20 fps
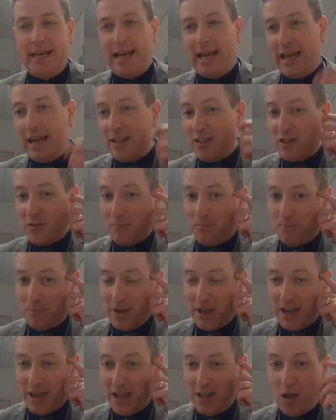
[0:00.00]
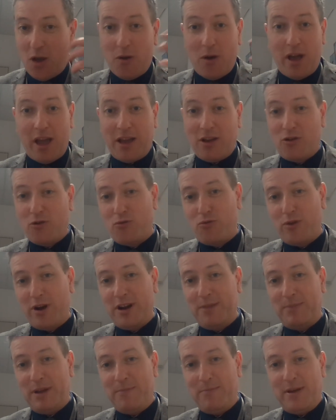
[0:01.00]
It's been
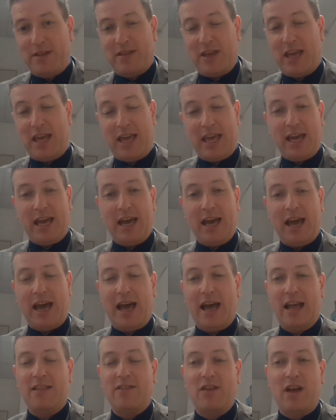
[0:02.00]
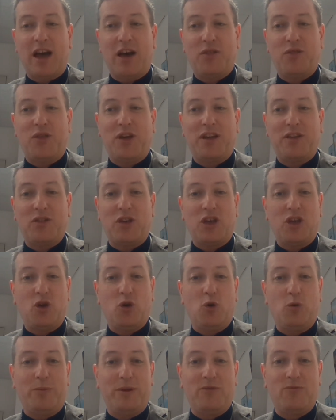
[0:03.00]
incredibly busy here, and I think that
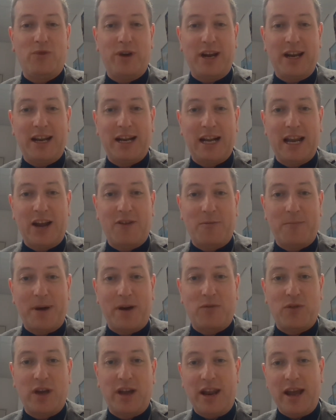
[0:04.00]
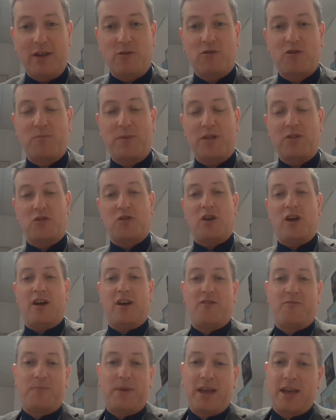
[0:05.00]
you'll be really clear about the announcements that
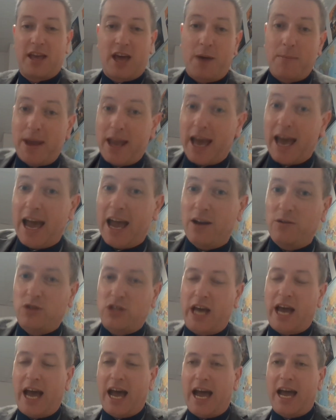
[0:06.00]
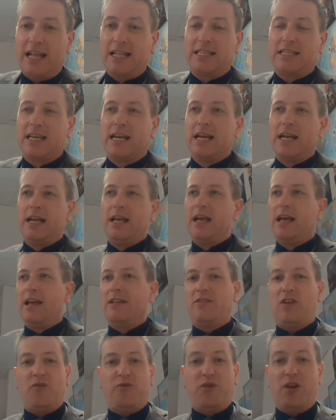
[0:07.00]
have been coming out and
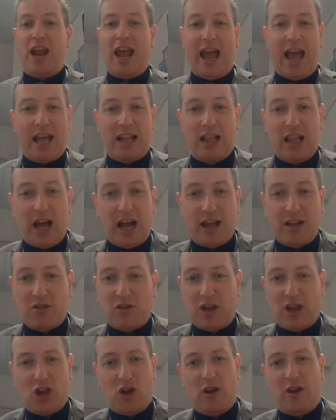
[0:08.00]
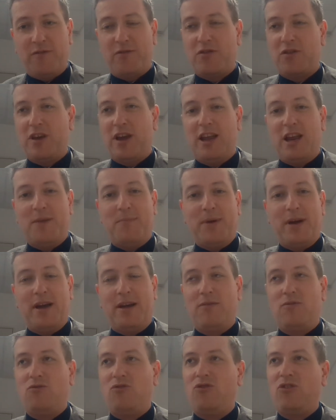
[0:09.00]
different headlines that you'll have seen
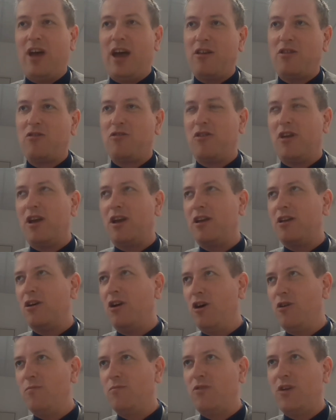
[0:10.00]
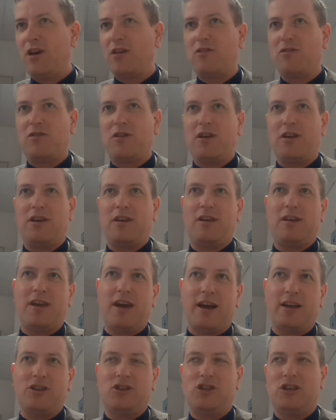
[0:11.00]
about testing, home testing,
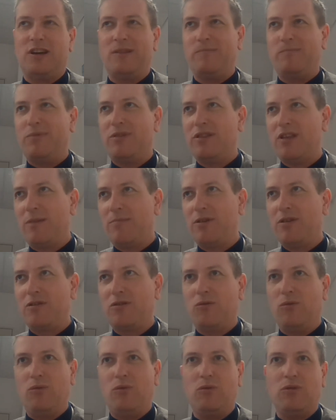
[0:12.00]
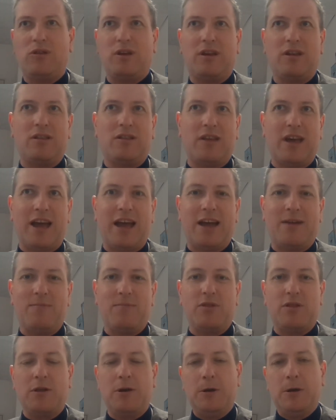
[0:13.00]
catch up, summer schools,
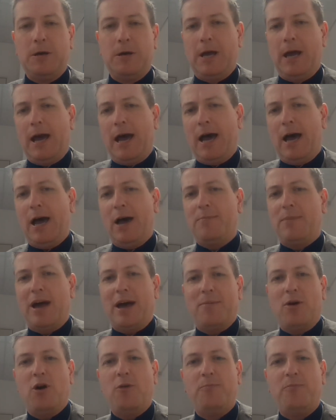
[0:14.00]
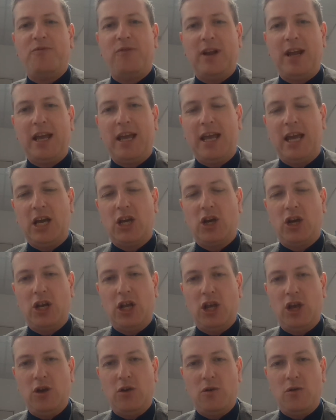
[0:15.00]
exams um, I'm hopefully going
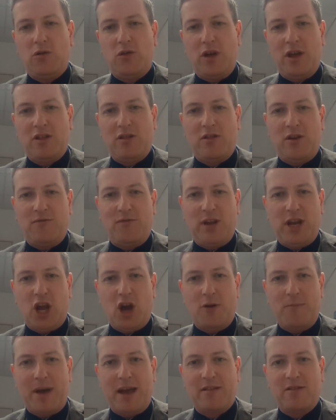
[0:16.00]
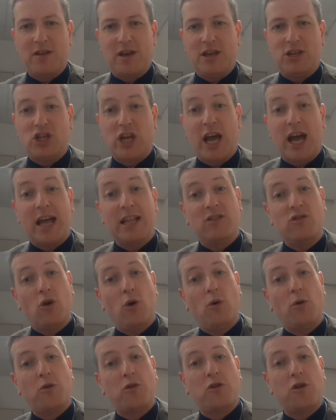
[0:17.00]
to use this video message and
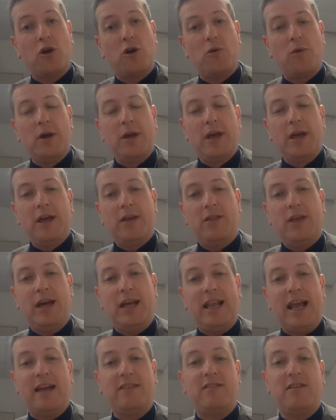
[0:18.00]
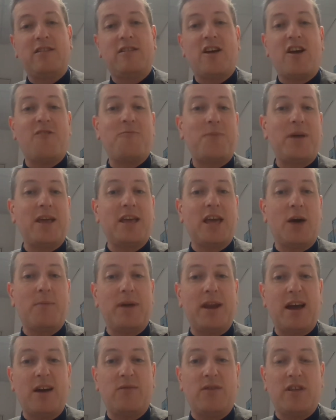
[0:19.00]
also the letters that have been
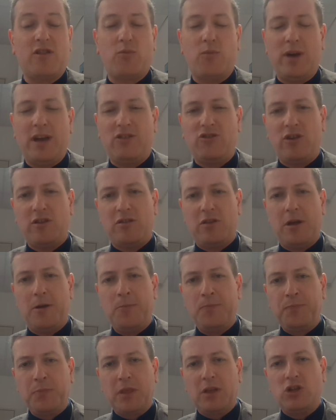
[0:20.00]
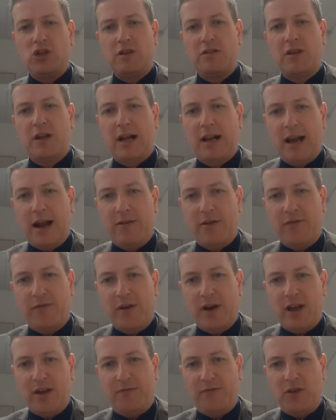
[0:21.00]
coming out this week just to just to
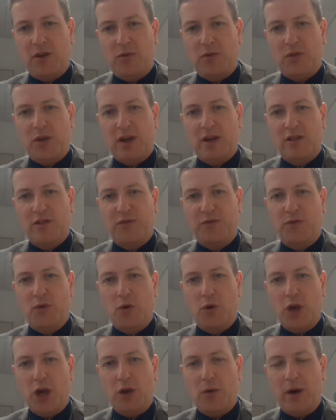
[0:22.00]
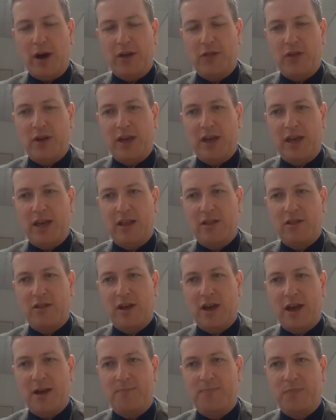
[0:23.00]
clarify a few things for you. I think it's
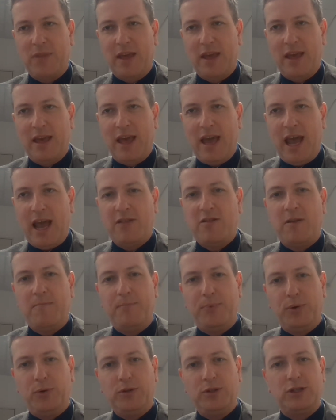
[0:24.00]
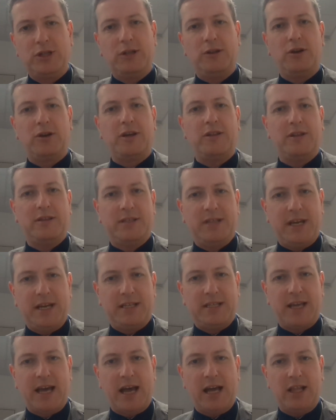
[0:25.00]
um, it's important to look at the
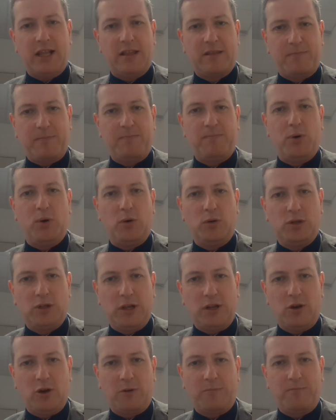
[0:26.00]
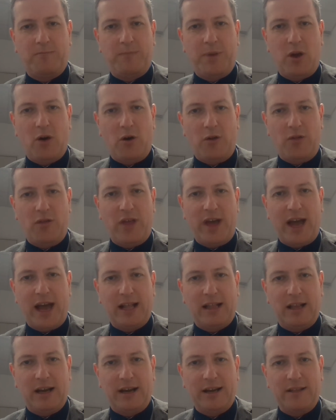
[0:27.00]
detail. It's important to look beyond the
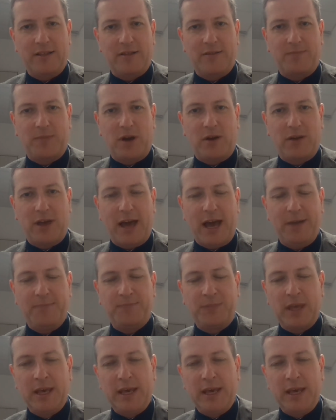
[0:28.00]
headlines. Okay,